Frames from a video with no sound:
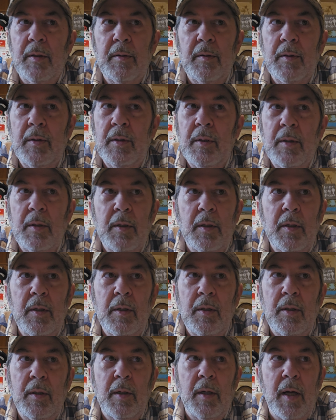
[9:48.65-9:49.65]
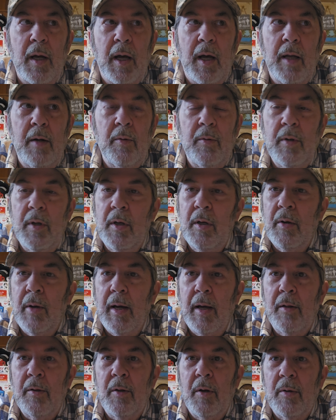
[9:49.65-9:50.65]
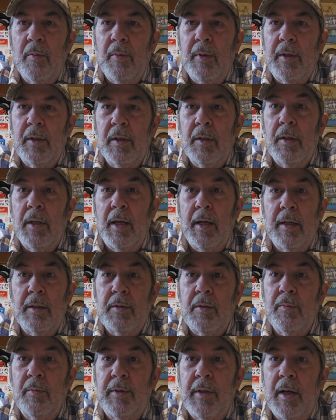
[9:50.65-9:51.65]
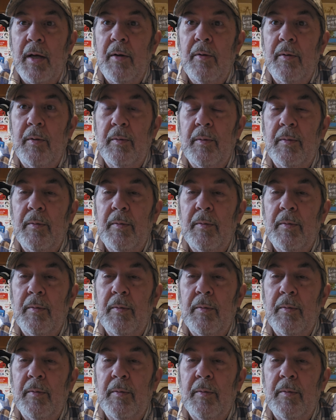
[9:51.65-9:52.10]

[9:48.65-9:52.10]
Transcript: Uh, I don't know how long we could last without